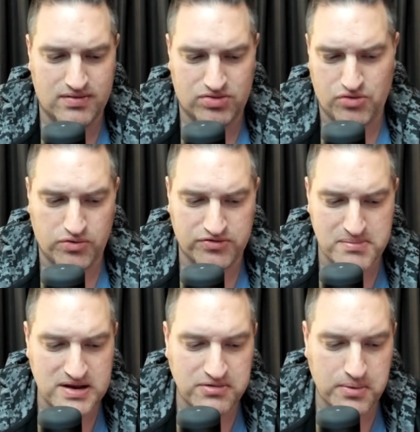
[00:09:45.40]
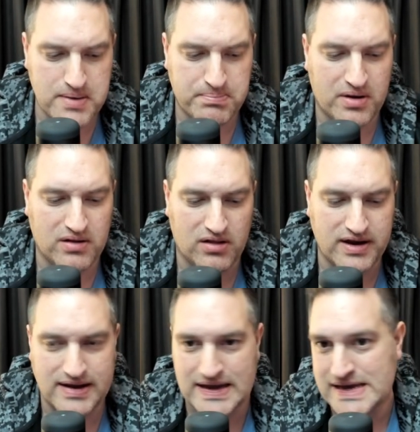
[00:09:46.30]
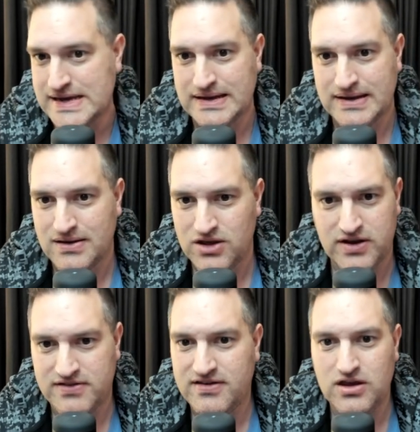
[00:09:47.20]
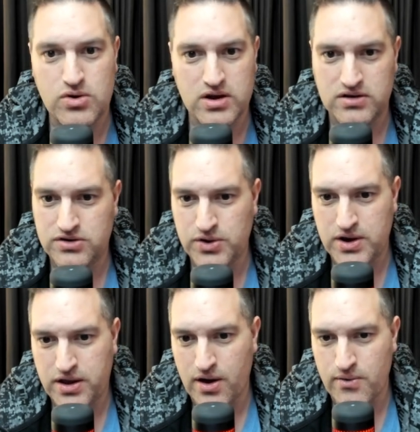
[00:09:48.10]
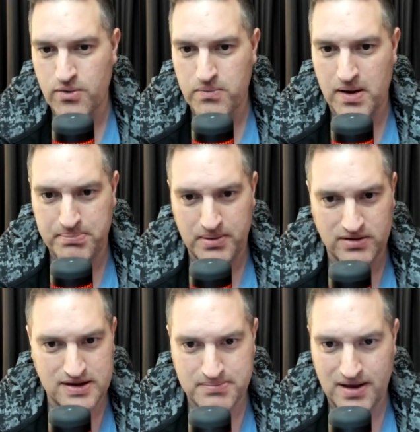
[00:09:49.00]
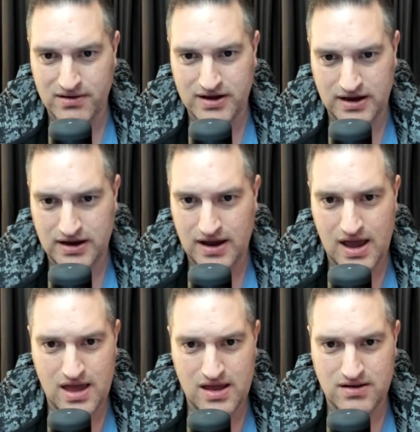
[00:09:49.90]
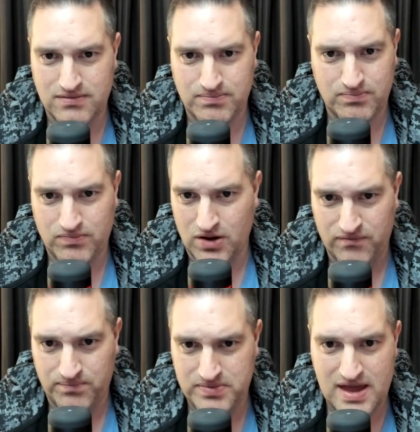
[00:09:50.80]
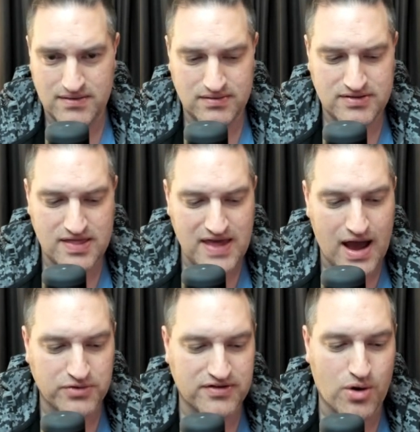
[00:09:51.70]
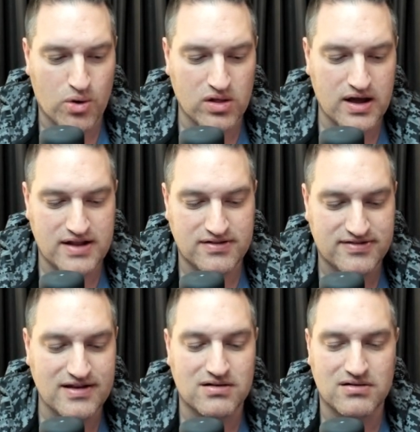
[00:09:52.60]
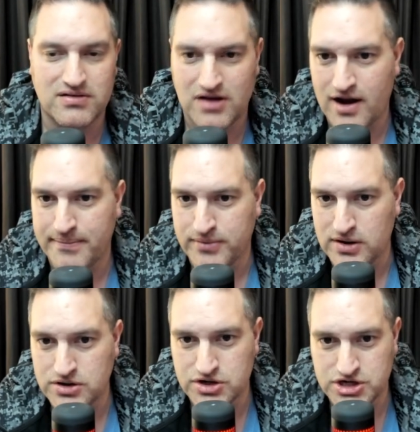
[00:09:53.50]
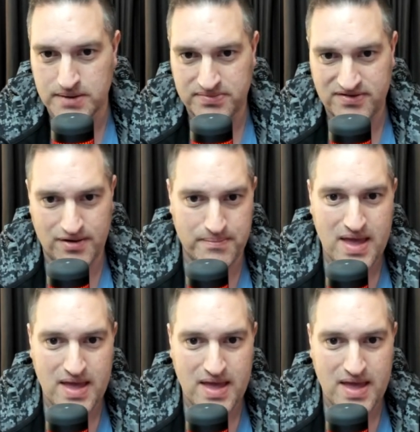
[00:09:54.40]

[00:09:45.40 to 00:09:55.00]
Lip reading: throw some into it, but, you could see, you could go 1 billion belly and 10,000 cola and still not upgrade your ship. So